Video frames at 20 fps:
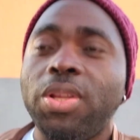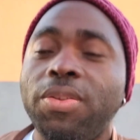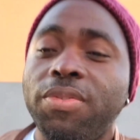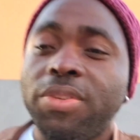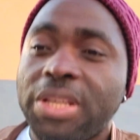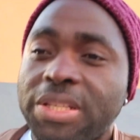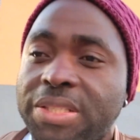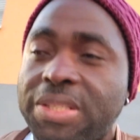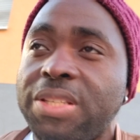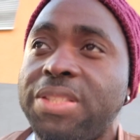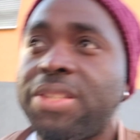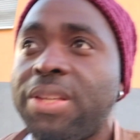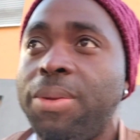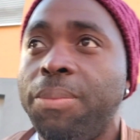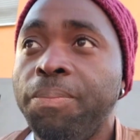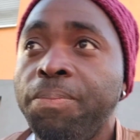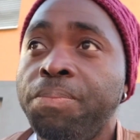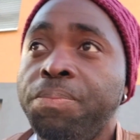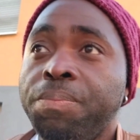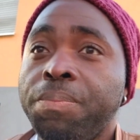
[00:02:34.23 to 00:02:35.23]
live in the city,
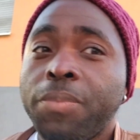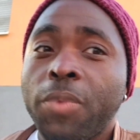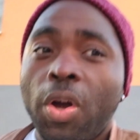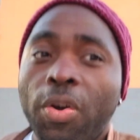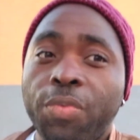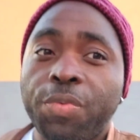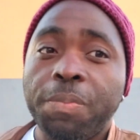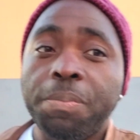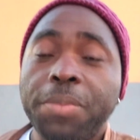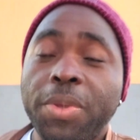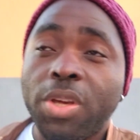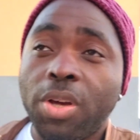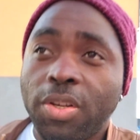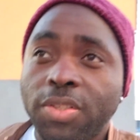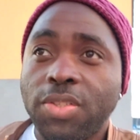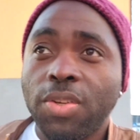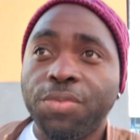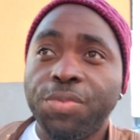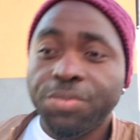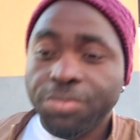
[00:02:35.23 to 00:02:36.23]

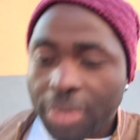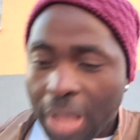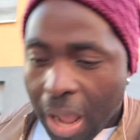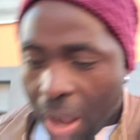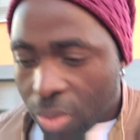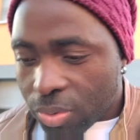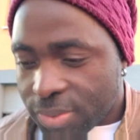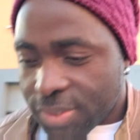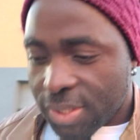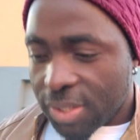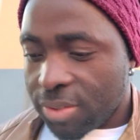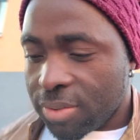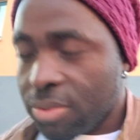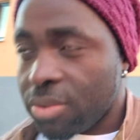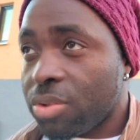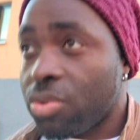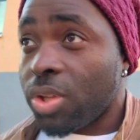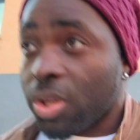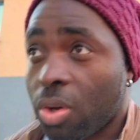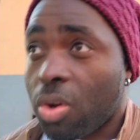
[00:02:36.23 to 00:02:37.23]
because of
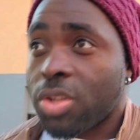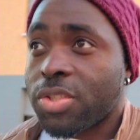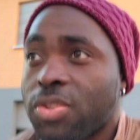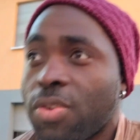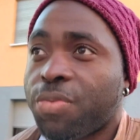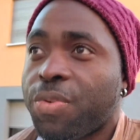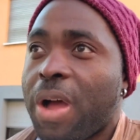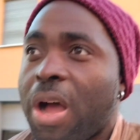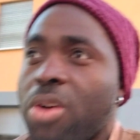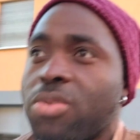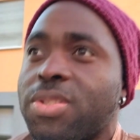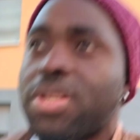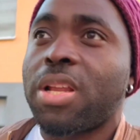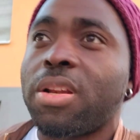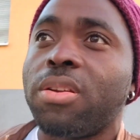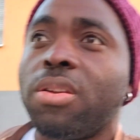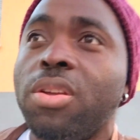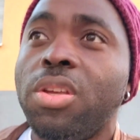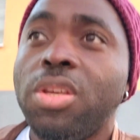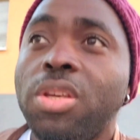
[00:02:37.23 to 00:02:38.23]
housing, the cost of house
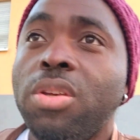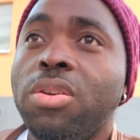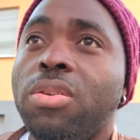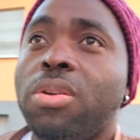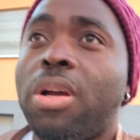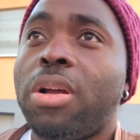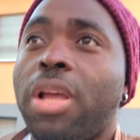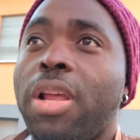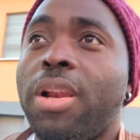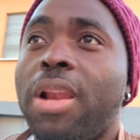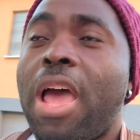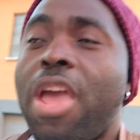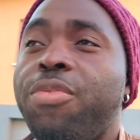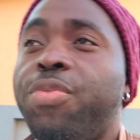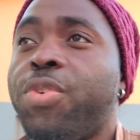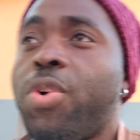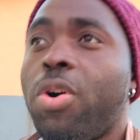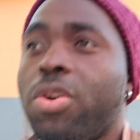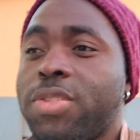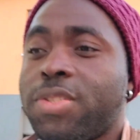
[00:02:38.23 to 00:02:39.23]
and
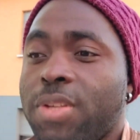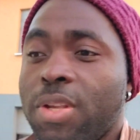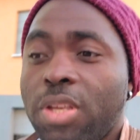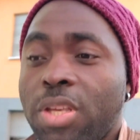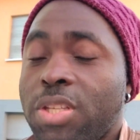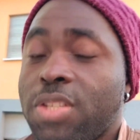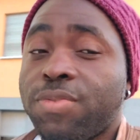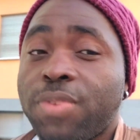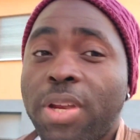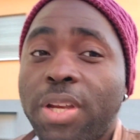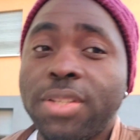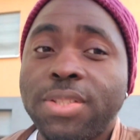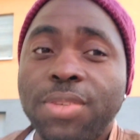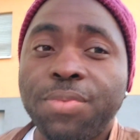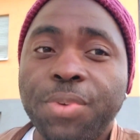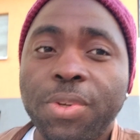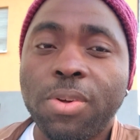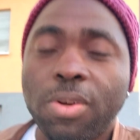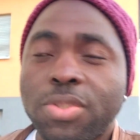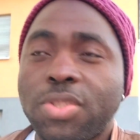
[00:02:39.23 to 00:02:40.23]
life cost is very
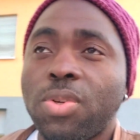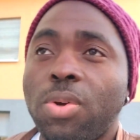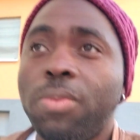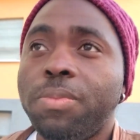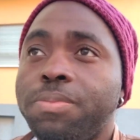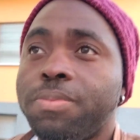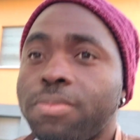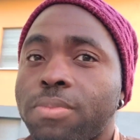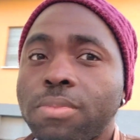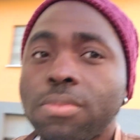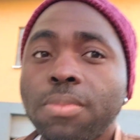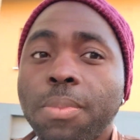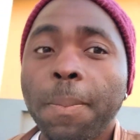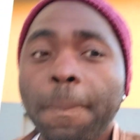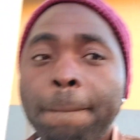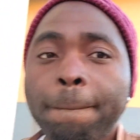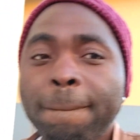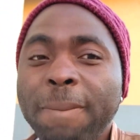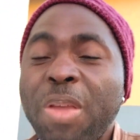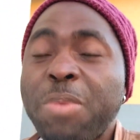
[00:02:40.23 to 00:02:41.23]
difficult. So
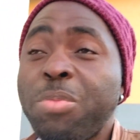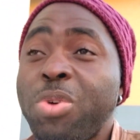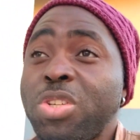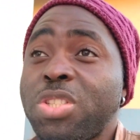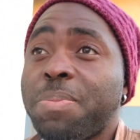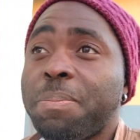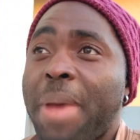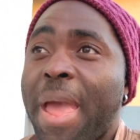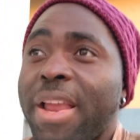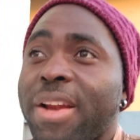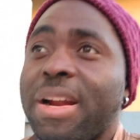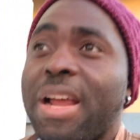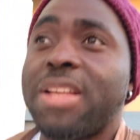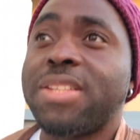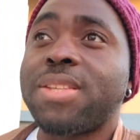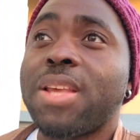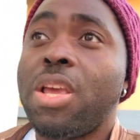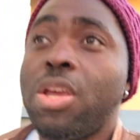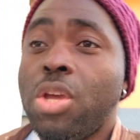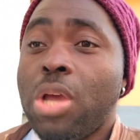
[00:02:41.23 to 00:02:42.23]
most
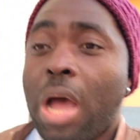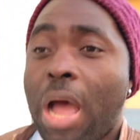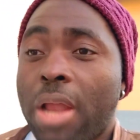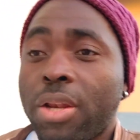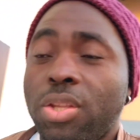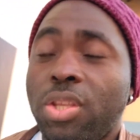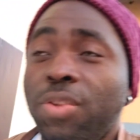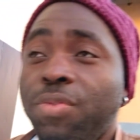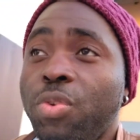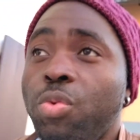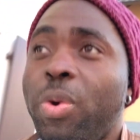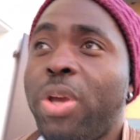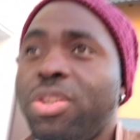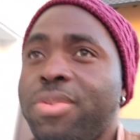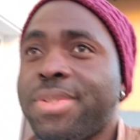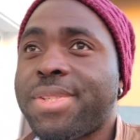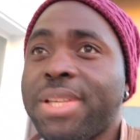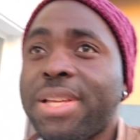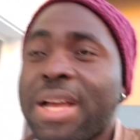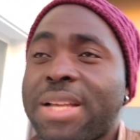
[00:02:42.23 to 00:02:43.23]
migrants, and even when
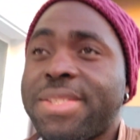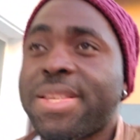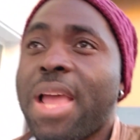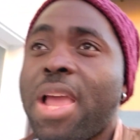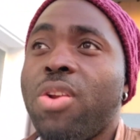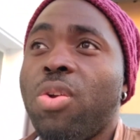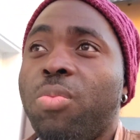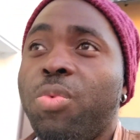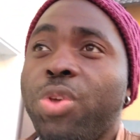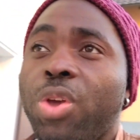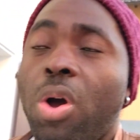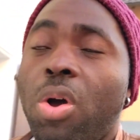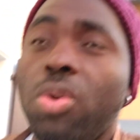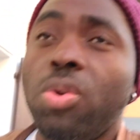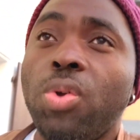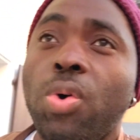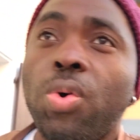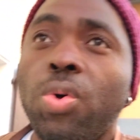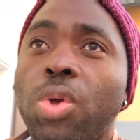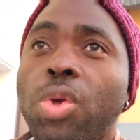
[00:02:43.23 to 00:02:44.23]
you seek asylum, we all
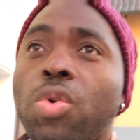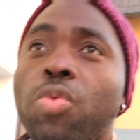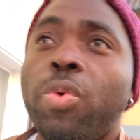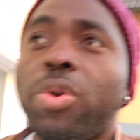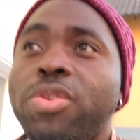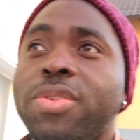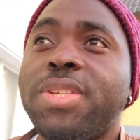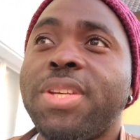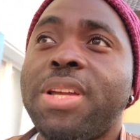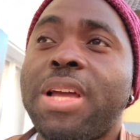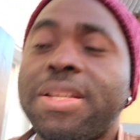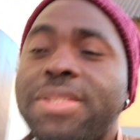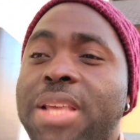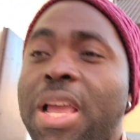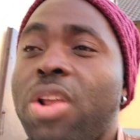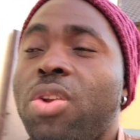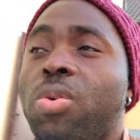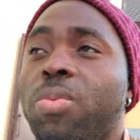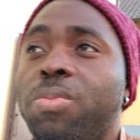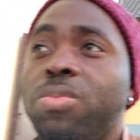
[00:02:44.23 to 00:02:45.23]
know when you seek
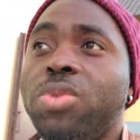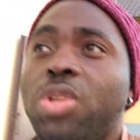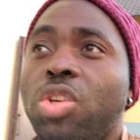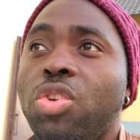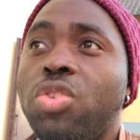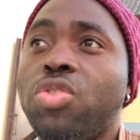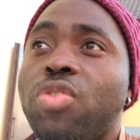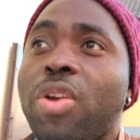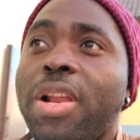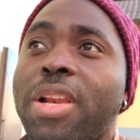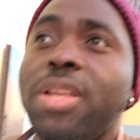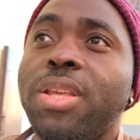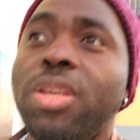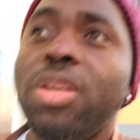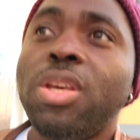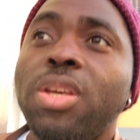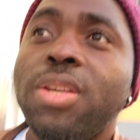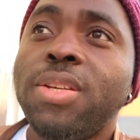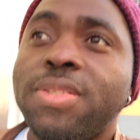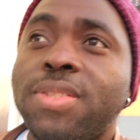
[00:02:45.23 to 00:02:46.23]
asylum, they usually
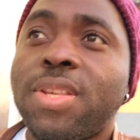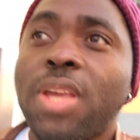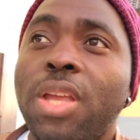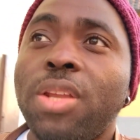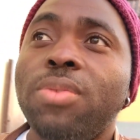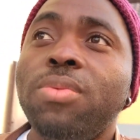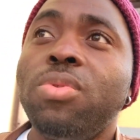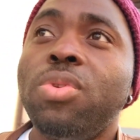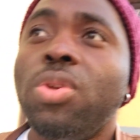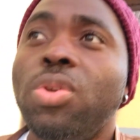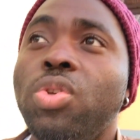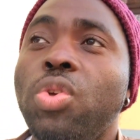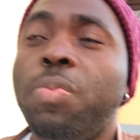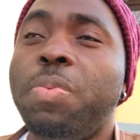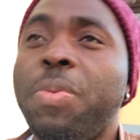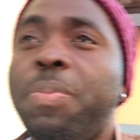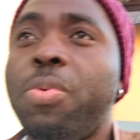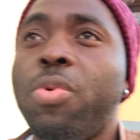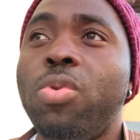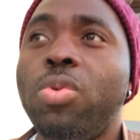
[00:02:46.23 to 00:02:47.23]
send you
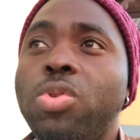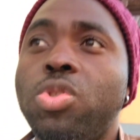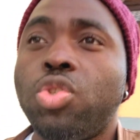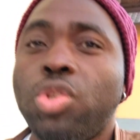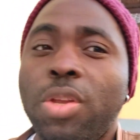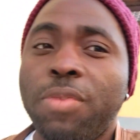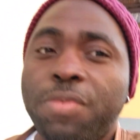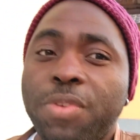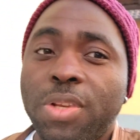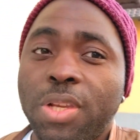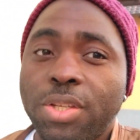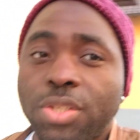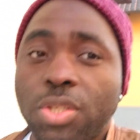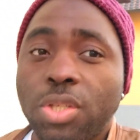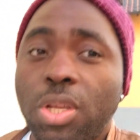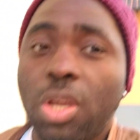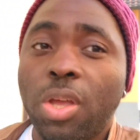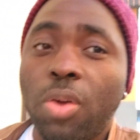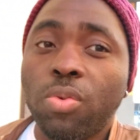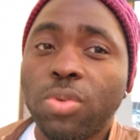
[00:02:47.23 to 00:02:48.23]
people to the
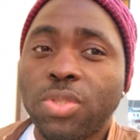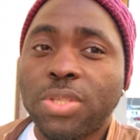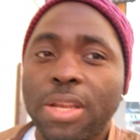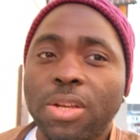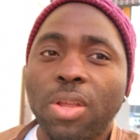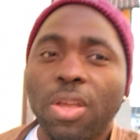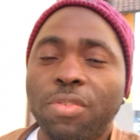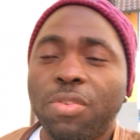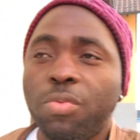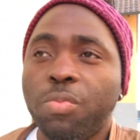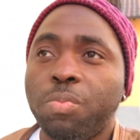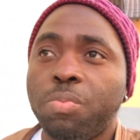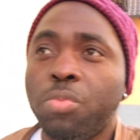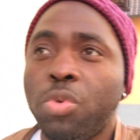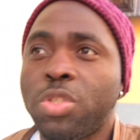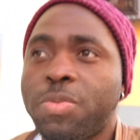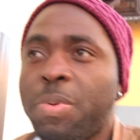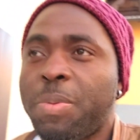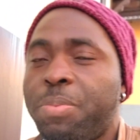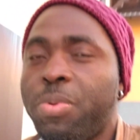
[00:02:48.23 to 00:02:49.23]
village. They send
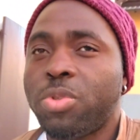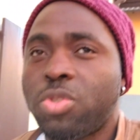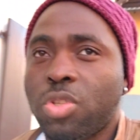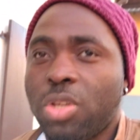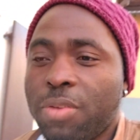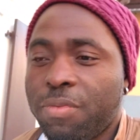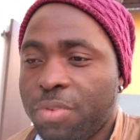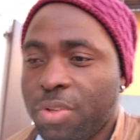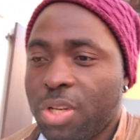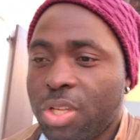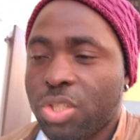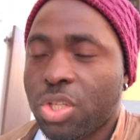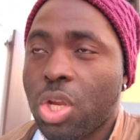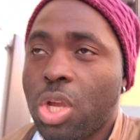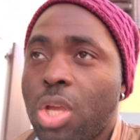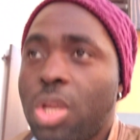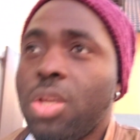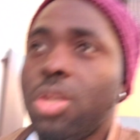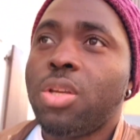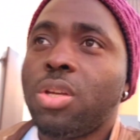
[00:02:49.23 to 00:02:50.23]
most people to the village
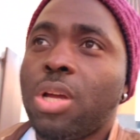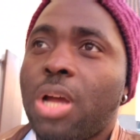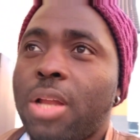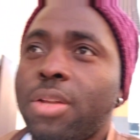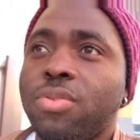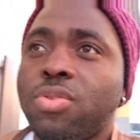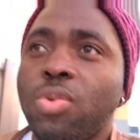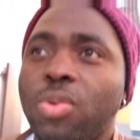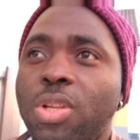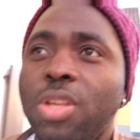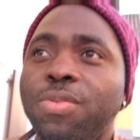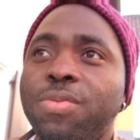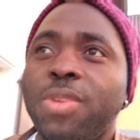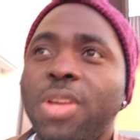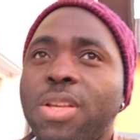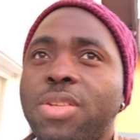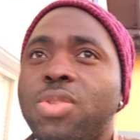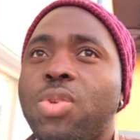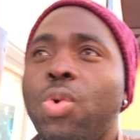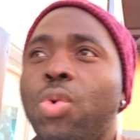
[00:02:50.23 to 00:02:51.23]
and to live
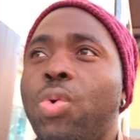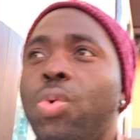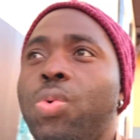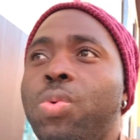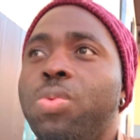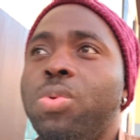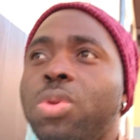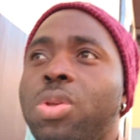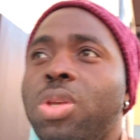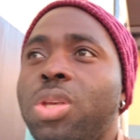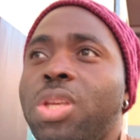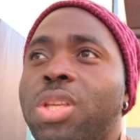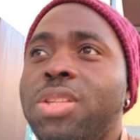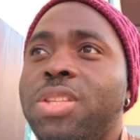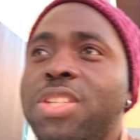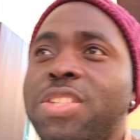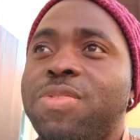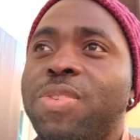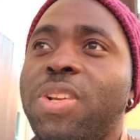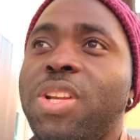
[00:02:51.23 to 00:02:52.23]
there. So
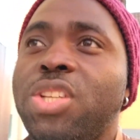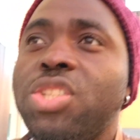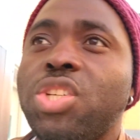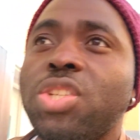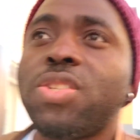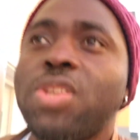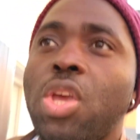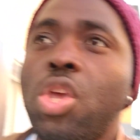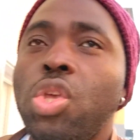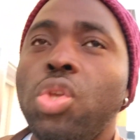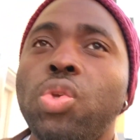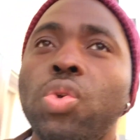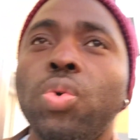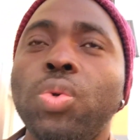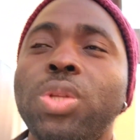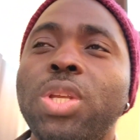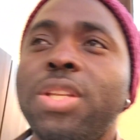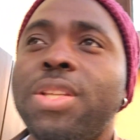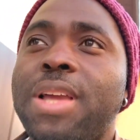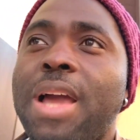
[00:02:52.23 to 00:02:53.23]
in these villages, you
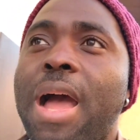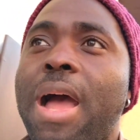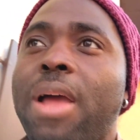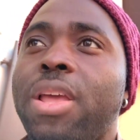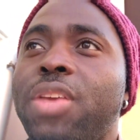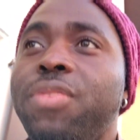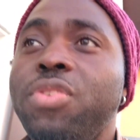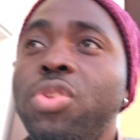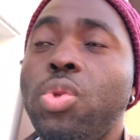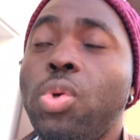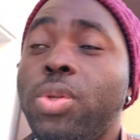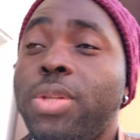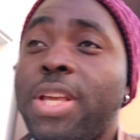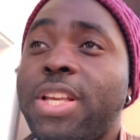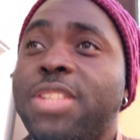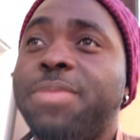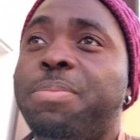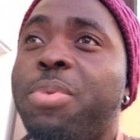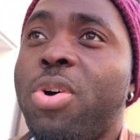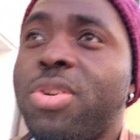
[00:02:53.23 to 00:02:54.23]
will need car, even though
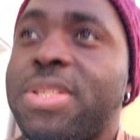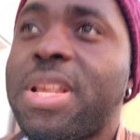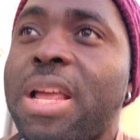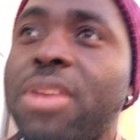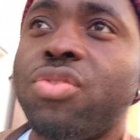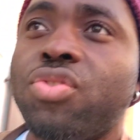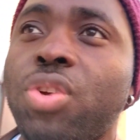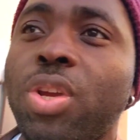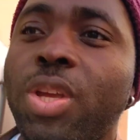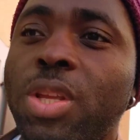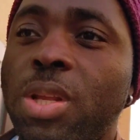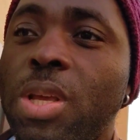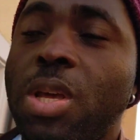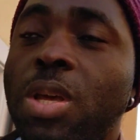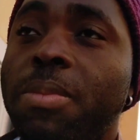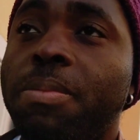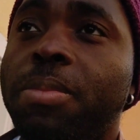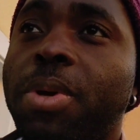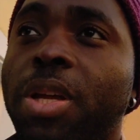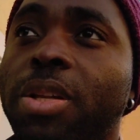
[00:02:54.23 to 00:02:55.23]
there's bus and train,
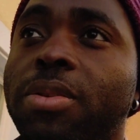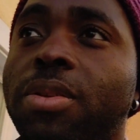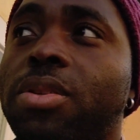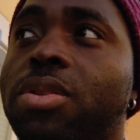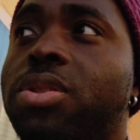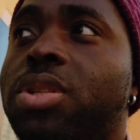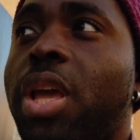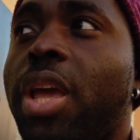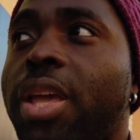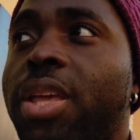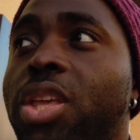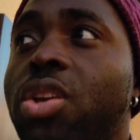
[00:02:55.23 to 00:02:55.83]
but the